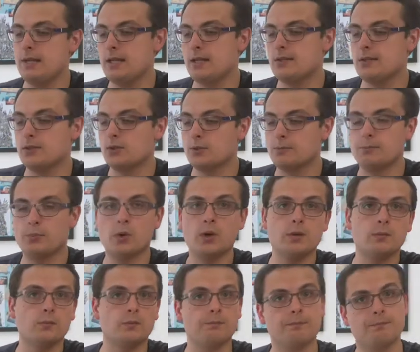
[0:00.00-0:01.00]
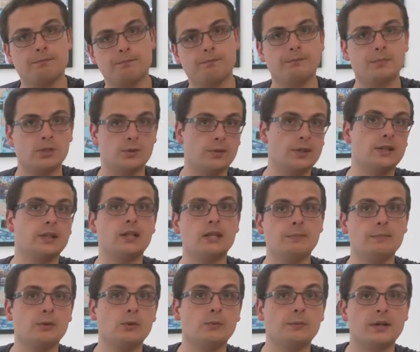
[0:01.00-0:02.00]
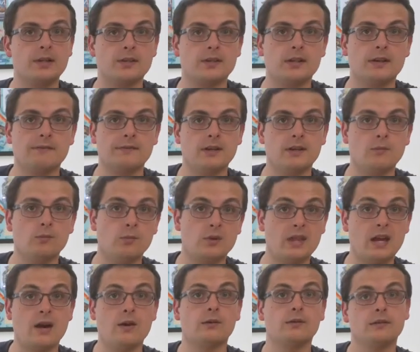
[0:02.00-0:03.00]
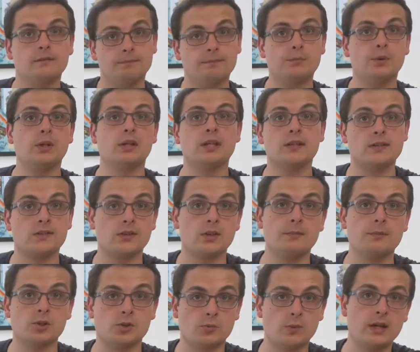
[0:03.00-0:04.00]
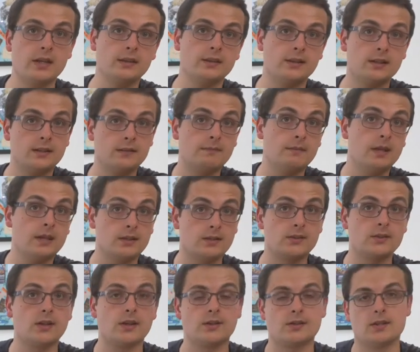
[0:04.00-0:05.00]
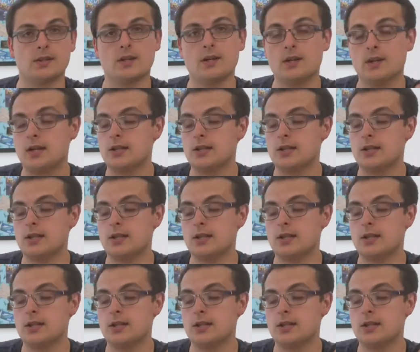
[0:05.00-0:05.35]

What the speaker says: It's a good point between keeping all my stuff in without putting in so much weight that it starts to hurt.